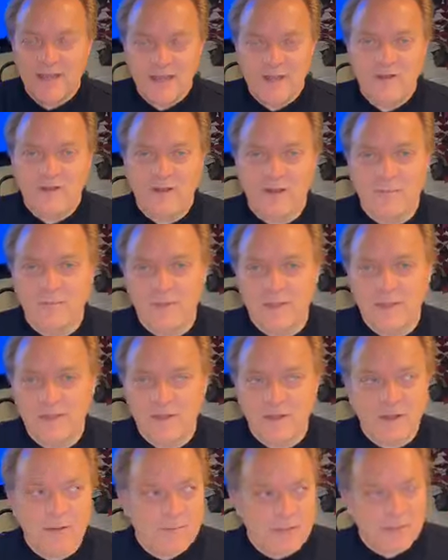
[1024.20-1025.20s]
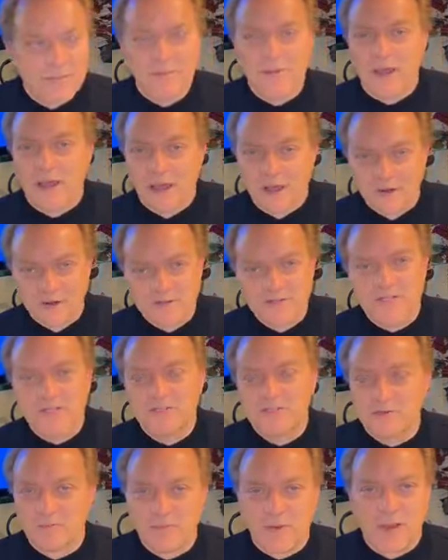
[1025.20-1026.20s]
you're going to be able to honor
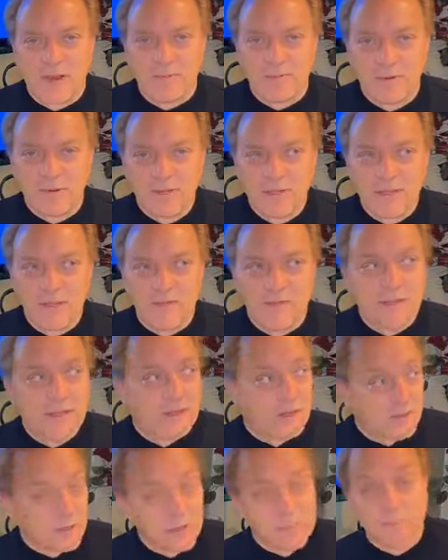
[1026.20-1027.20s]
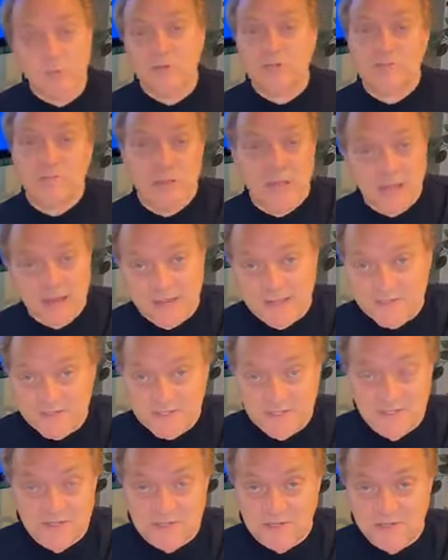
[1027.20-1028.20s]
Caesar properly, and then you're going to push back on
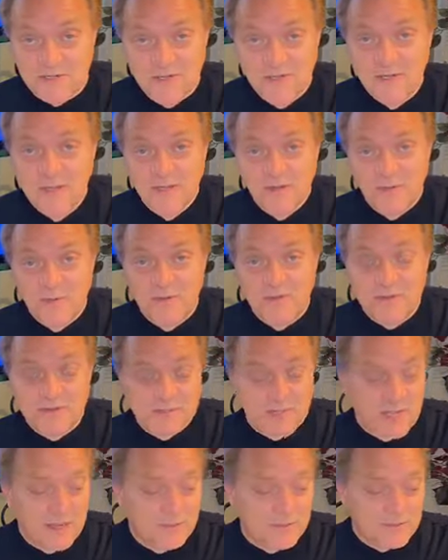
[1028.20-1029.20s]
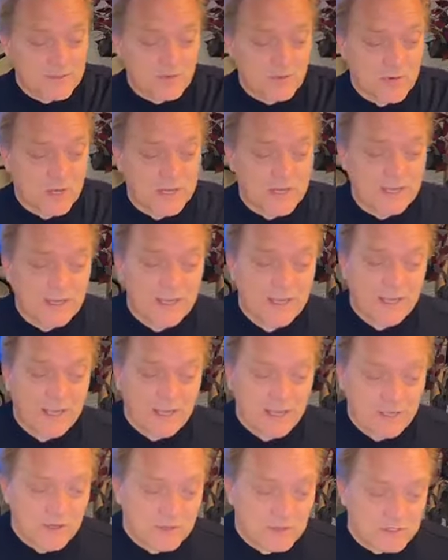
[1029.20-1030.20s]
Caesar when the time is right,
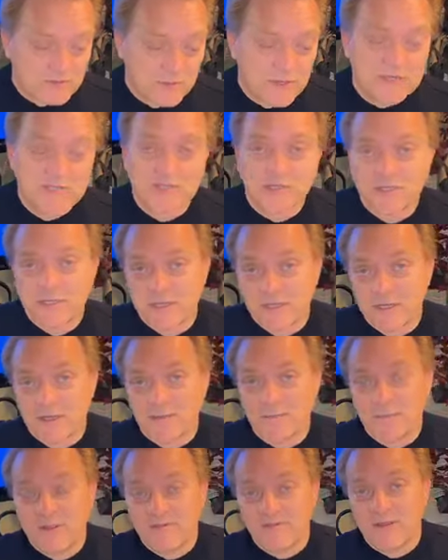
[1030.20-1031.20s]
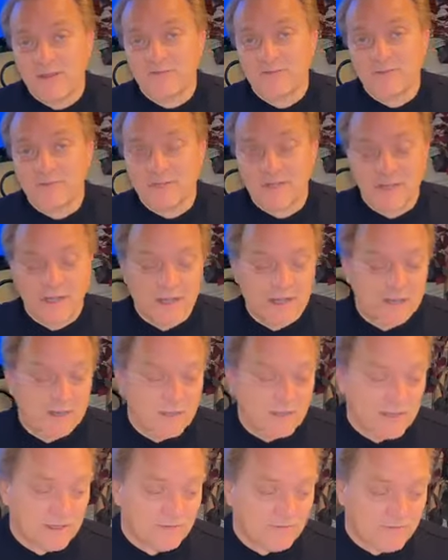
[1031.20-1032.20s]
and you're especially going to be faithful to
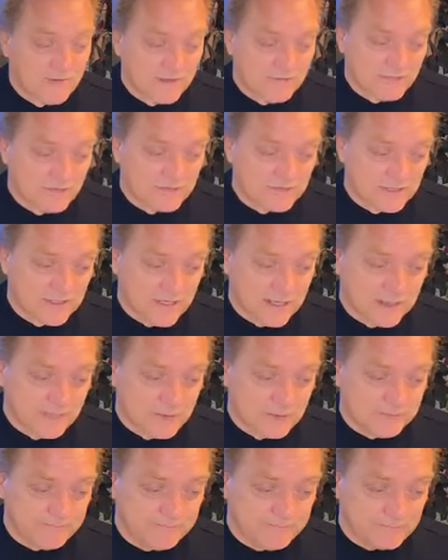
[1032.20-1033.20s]
God and faithful to neighbor.